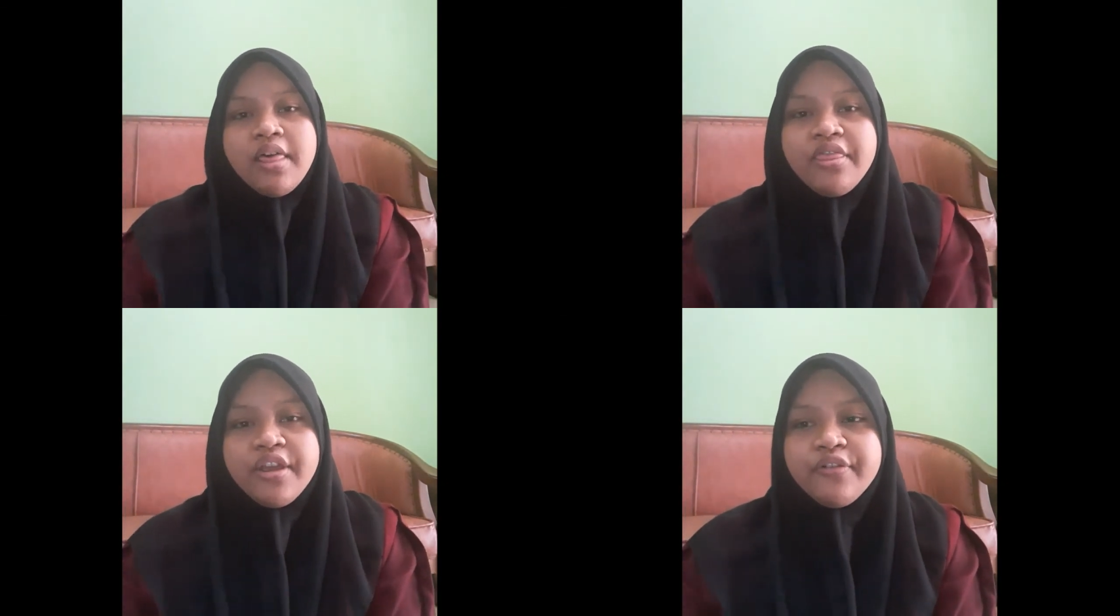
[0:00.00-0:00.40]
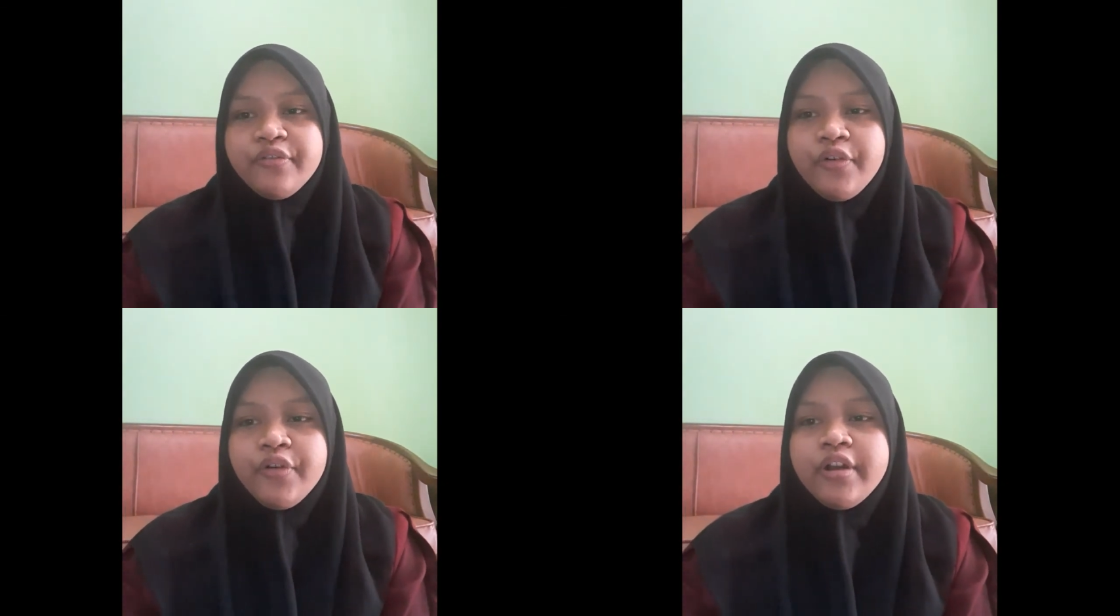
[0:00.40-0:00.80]

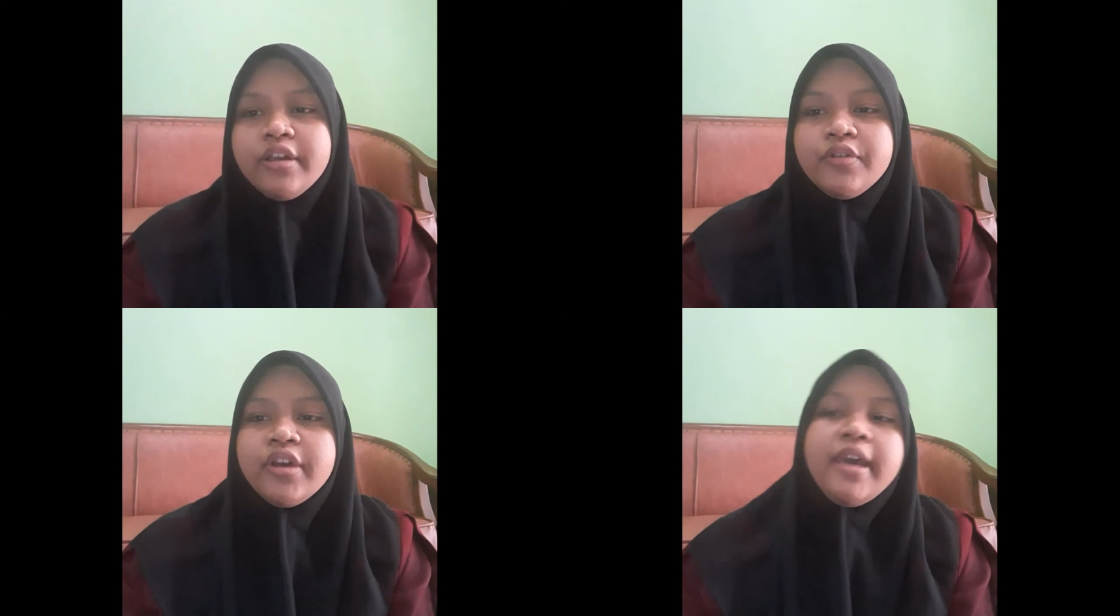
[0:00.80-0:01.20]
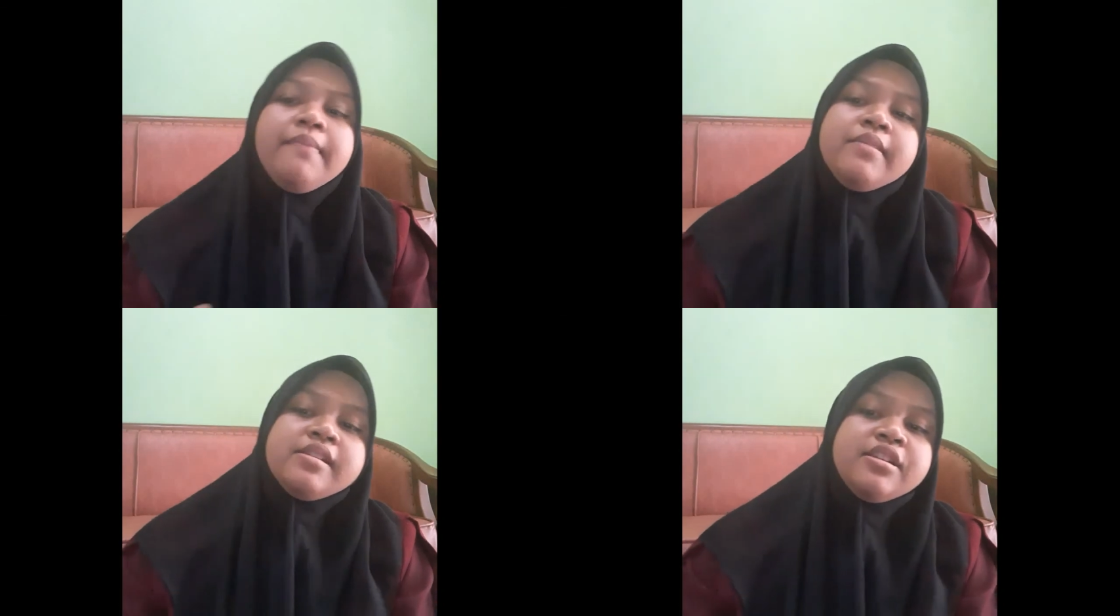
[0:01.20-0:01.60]
Therefore, you can
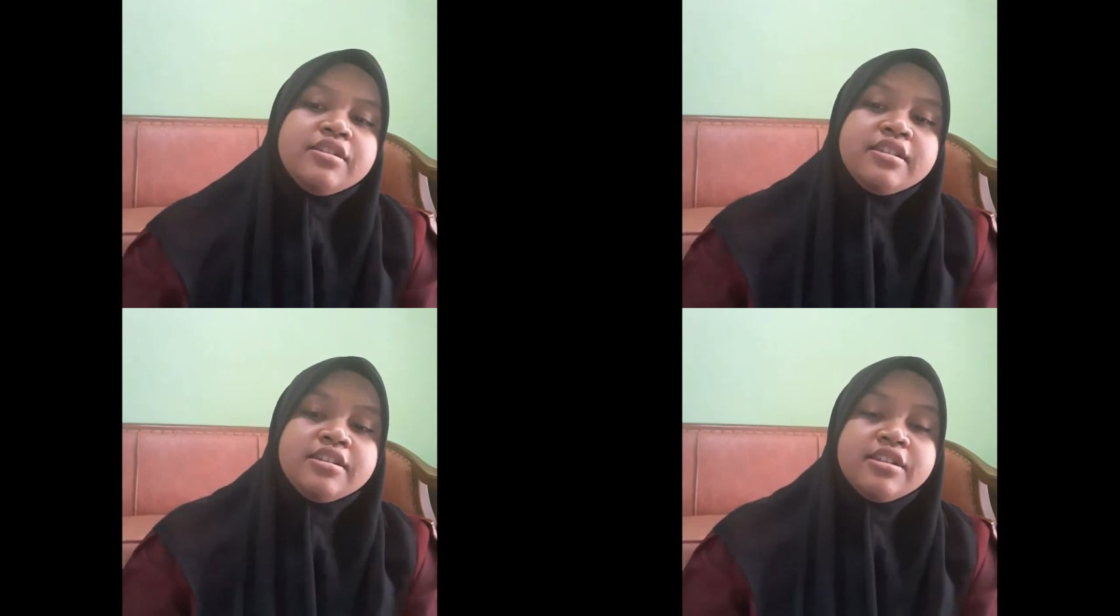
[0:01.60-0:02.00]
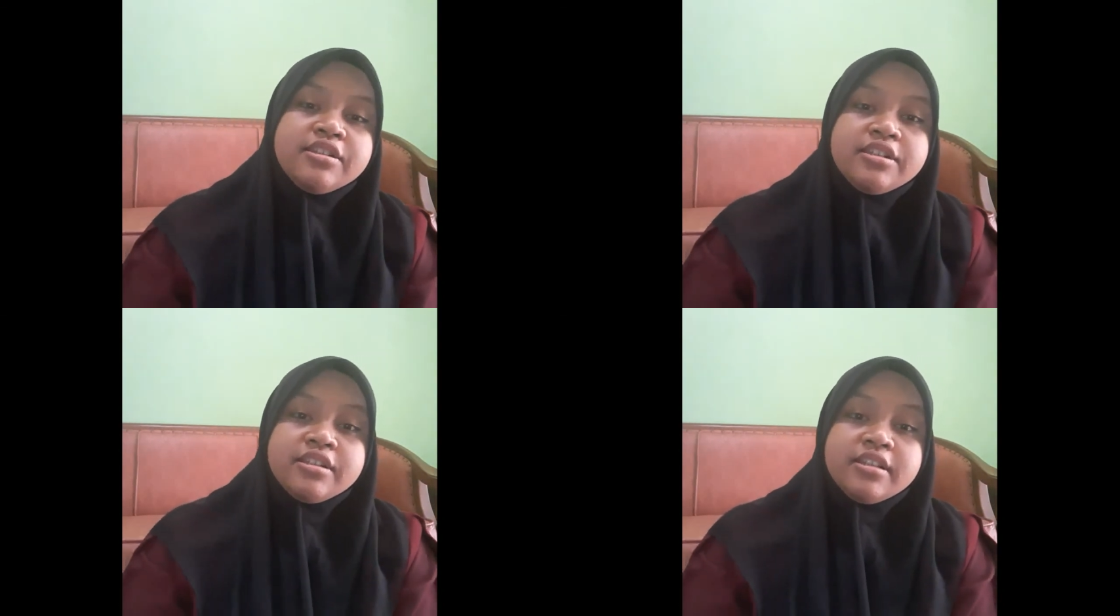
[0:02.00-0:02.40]
manage
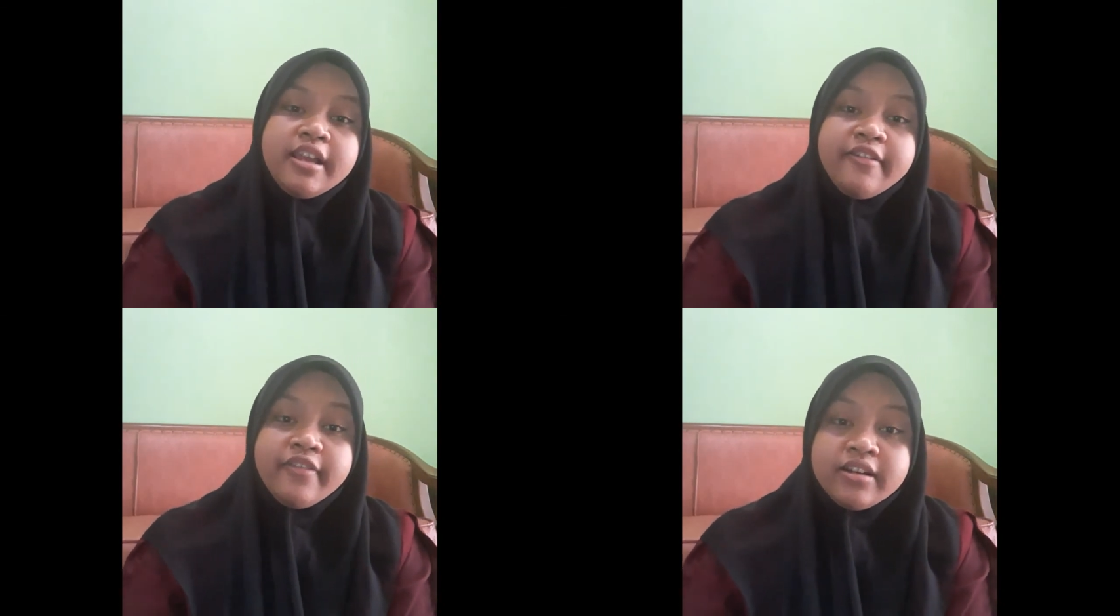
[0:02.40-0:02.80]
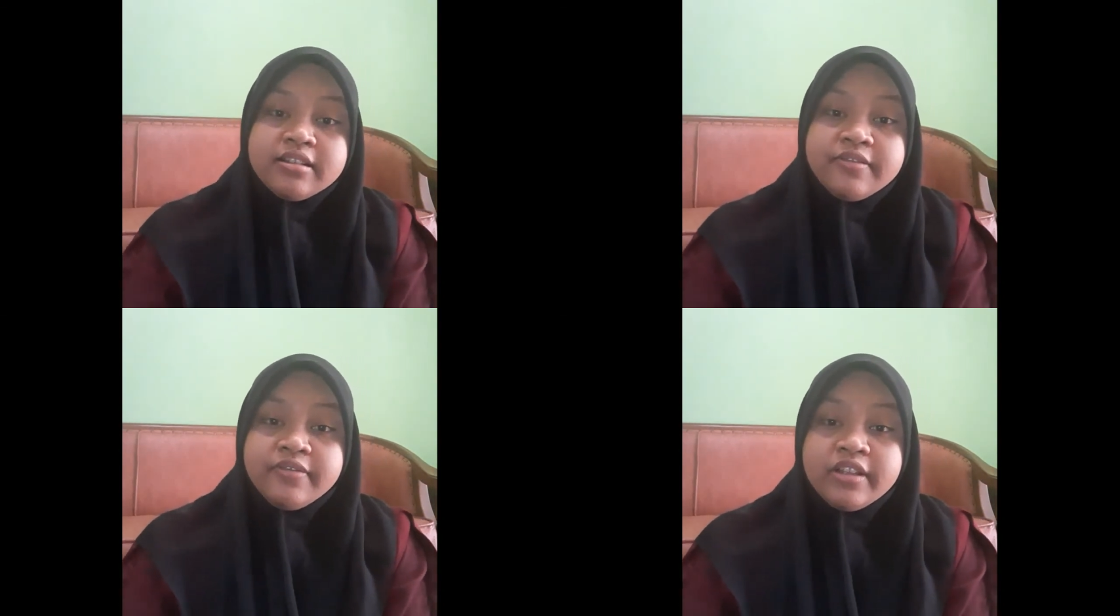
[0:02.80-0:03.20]
decision
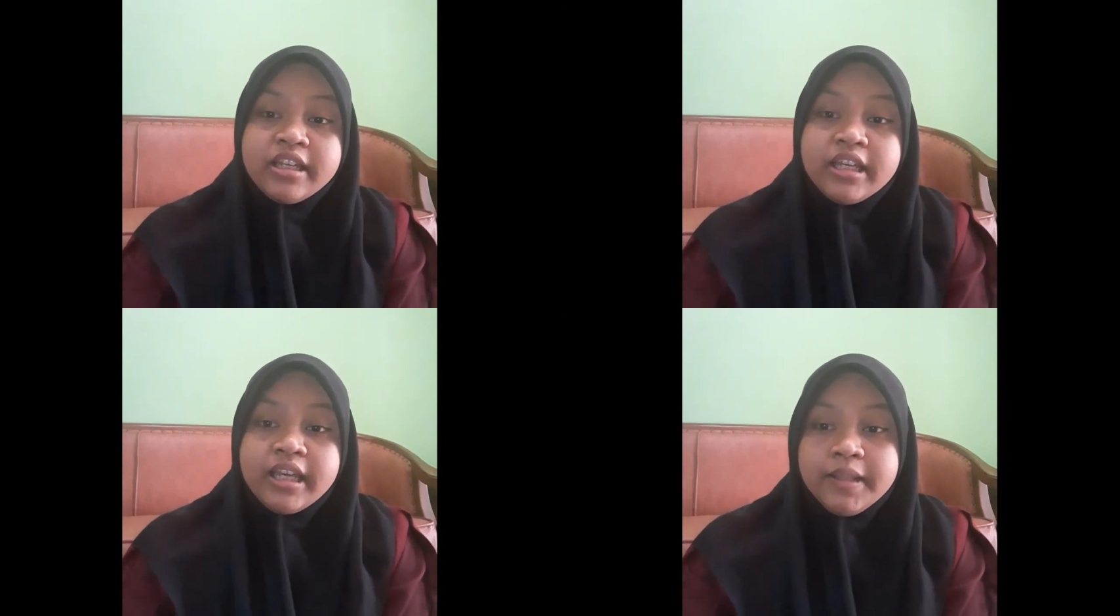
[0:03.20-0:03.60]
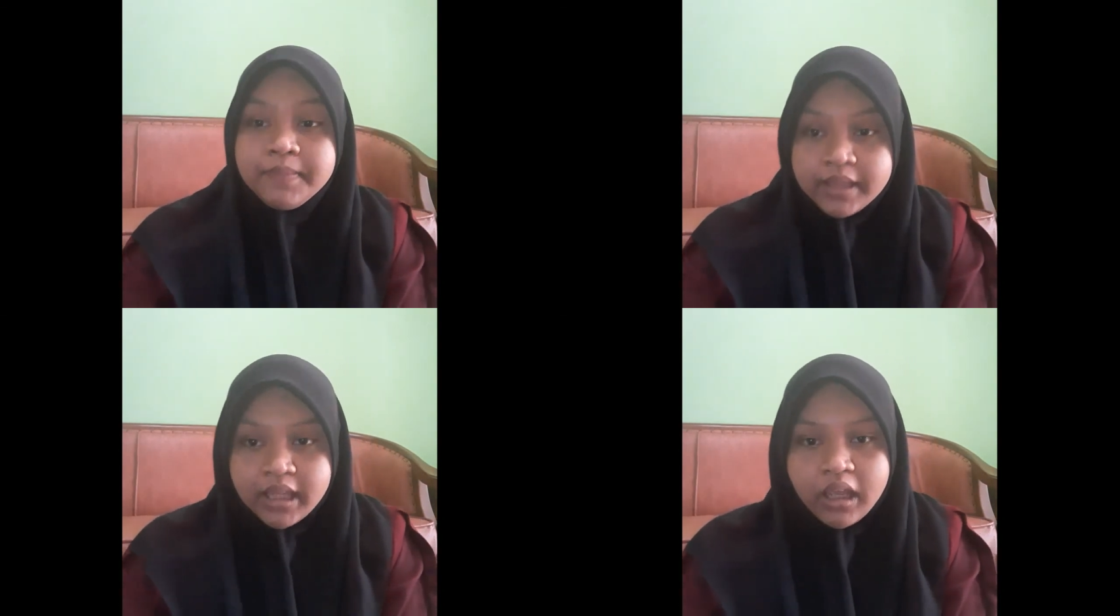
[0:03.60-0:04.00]
effectively in
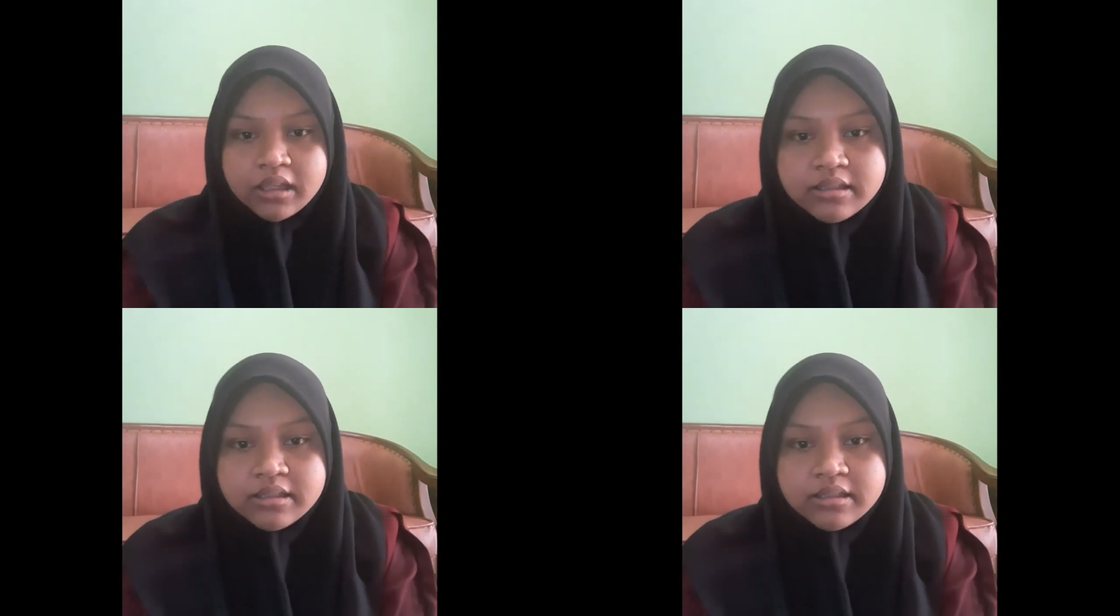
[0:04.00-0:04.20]
meetings.